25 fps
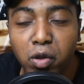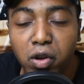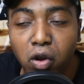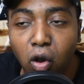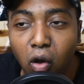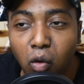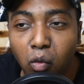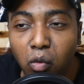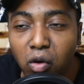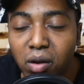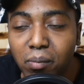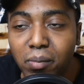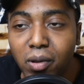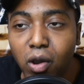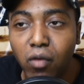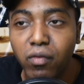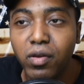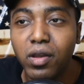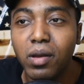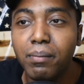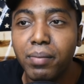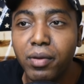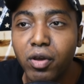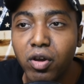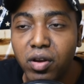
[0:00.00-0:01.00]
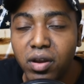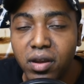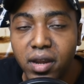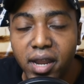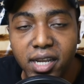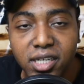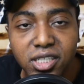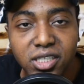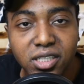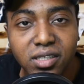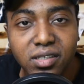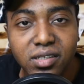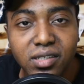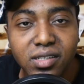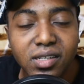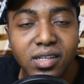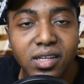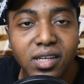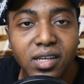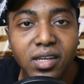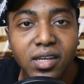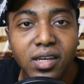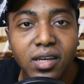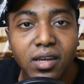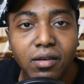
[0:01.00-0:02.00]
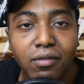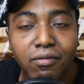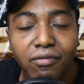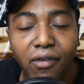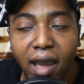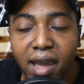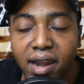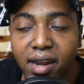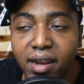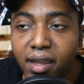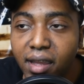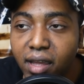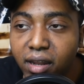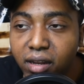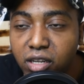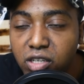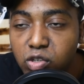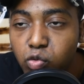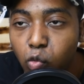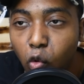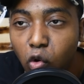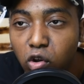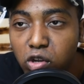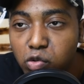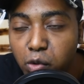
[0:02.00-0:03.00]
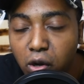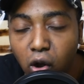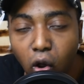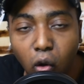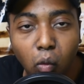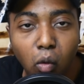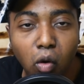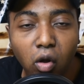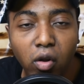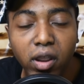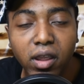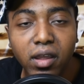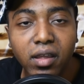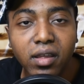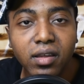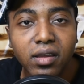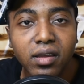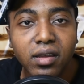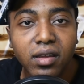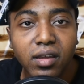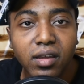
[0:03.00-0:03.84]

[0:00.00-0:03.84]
We don't want to be over here building nations, fighting endless wars. We don't want it.